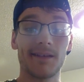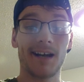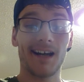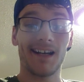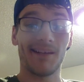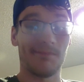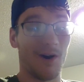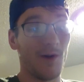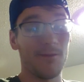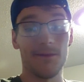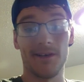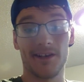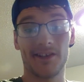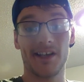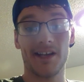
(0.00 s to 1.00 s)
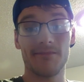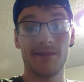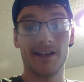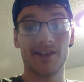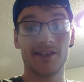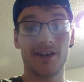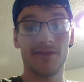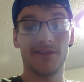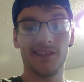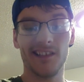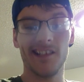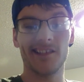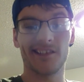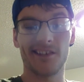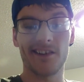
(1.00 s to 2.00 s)
I'm hoping to save myself at
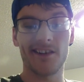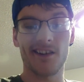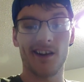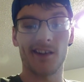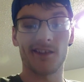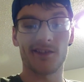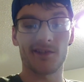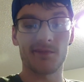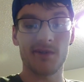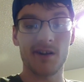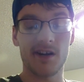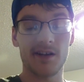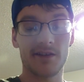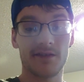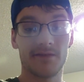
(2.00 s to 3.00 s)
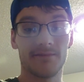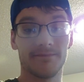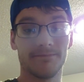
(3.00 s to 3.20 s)
least $30 a month.